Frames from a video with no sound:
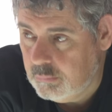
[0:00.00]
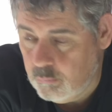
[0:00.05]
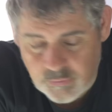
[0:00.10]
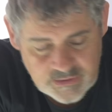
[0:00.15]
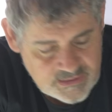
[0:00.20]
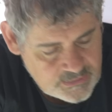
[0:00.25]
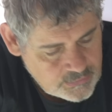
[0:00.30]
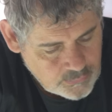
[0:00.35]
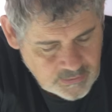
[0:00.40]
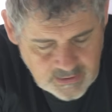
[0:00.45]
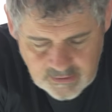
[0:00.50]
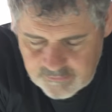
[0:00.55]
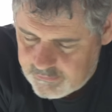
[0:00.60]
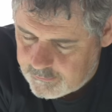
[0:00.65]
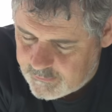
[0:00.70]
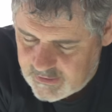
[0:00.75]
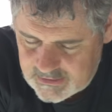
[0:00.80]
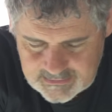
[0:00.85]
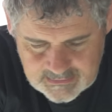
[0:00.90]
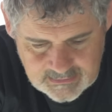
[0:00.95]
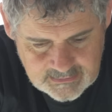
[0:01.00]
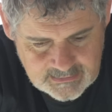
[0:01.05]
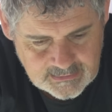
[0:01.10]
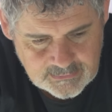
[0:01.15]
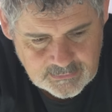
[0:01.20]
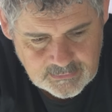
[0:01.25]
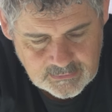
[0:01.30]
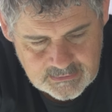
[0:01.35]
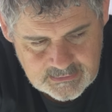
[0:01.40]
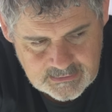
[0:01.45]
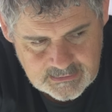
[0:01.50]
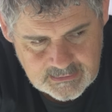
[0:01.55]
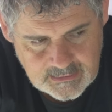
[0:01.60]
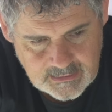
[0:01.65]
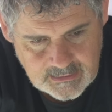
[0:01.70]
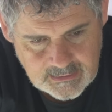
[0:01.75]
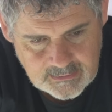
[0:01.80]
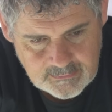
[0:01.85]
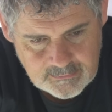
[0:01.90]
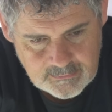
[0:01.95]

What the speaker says: We do have amazing technology today.